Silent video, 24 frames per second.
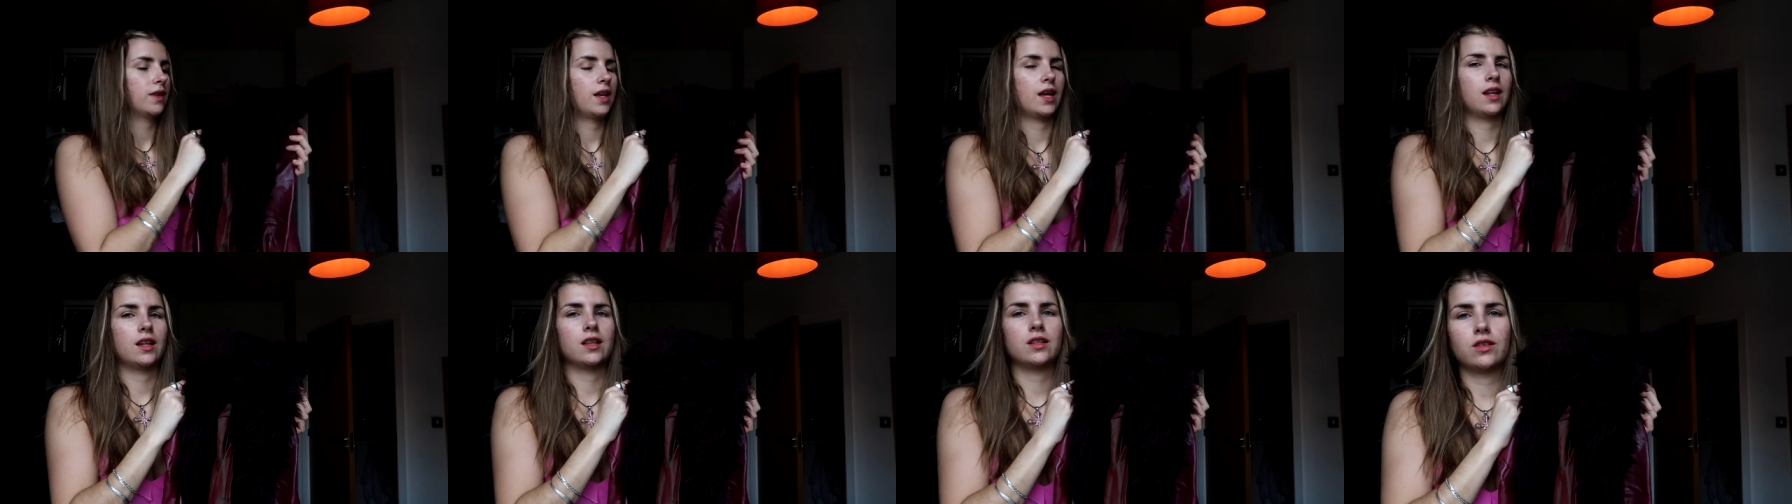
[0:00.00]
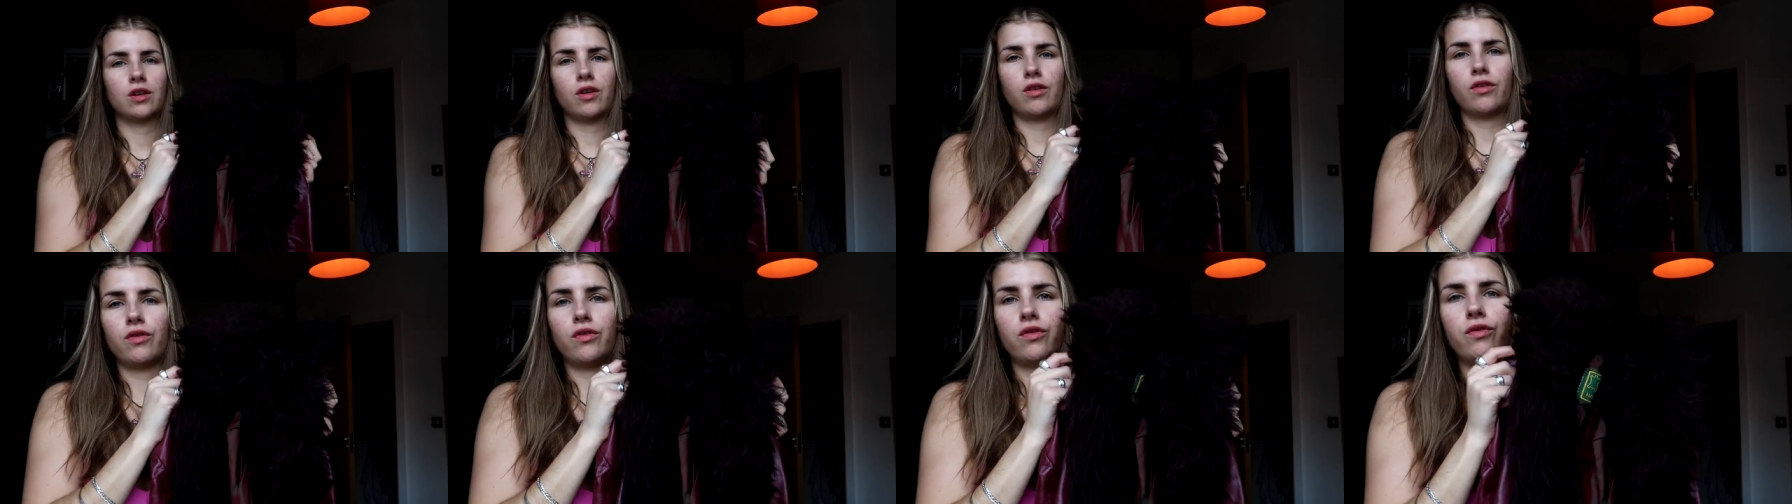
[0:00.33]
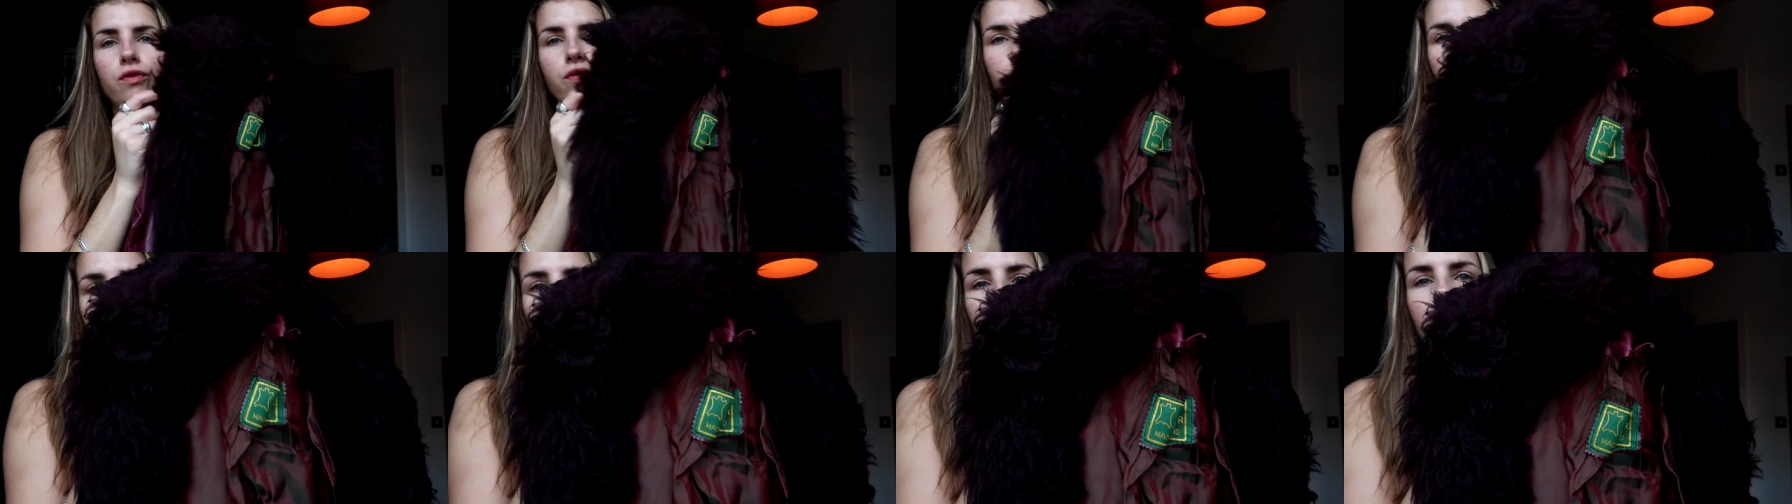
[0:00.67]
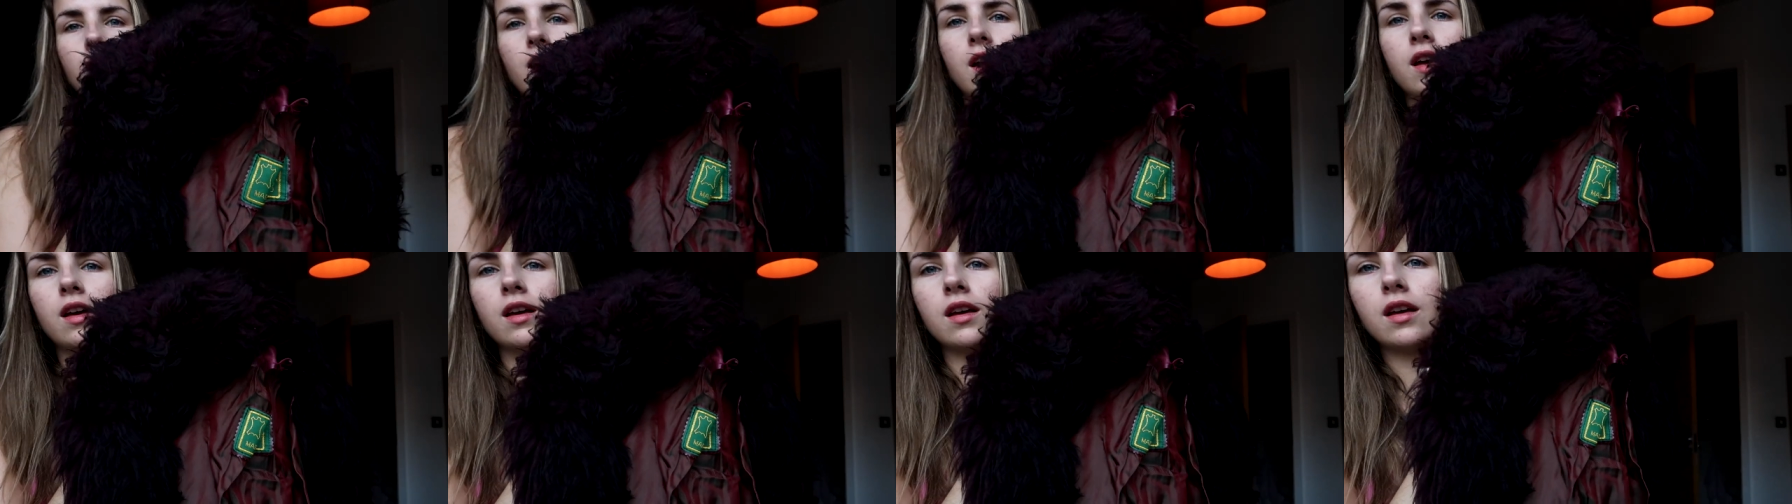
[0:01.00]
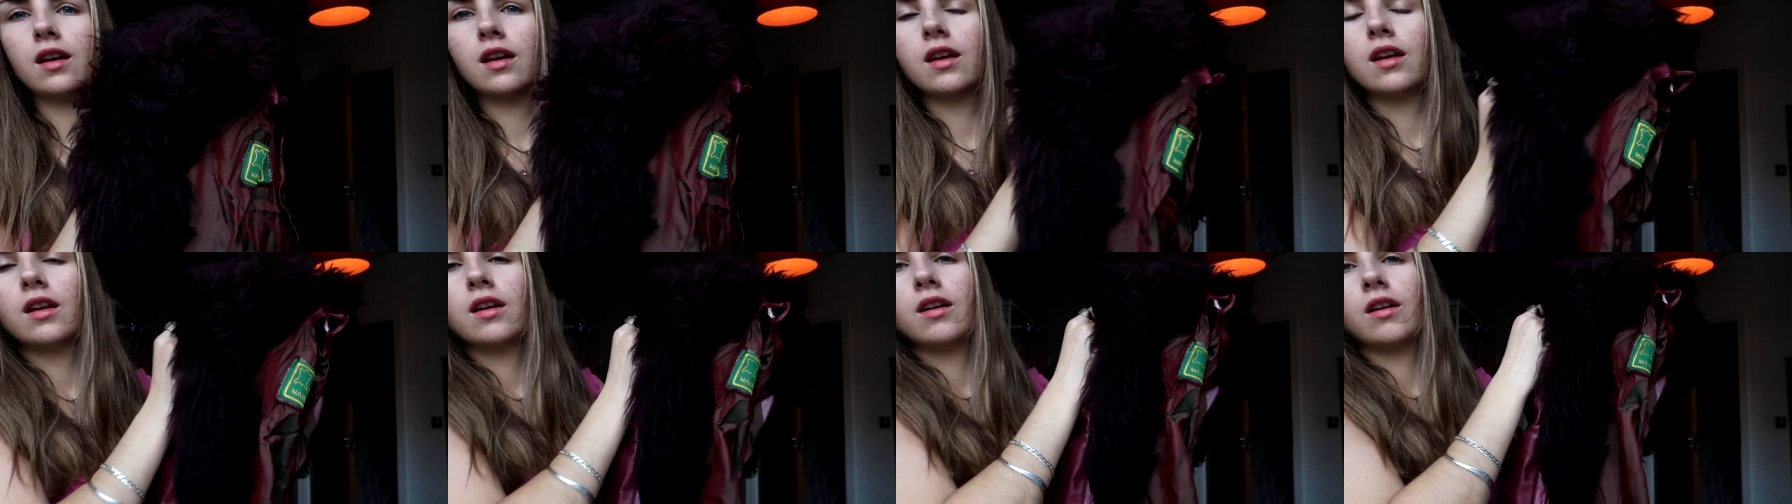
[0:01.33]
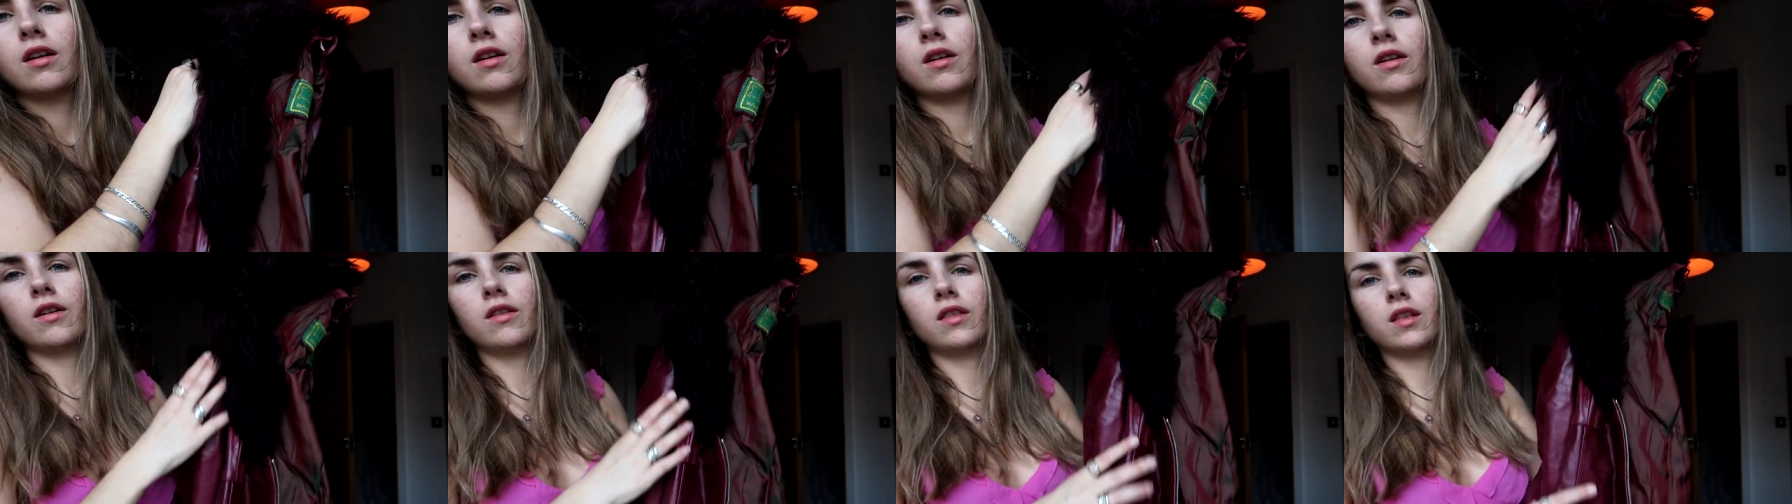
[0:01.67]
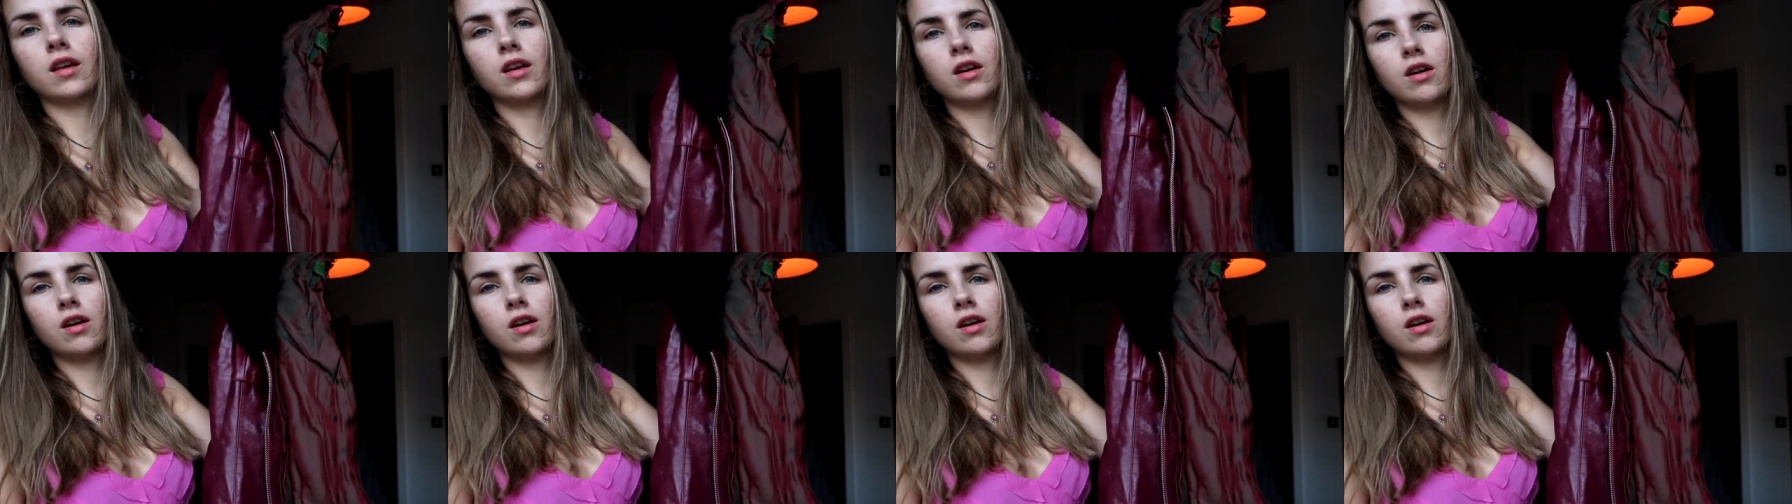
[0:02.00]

and it's got fur on the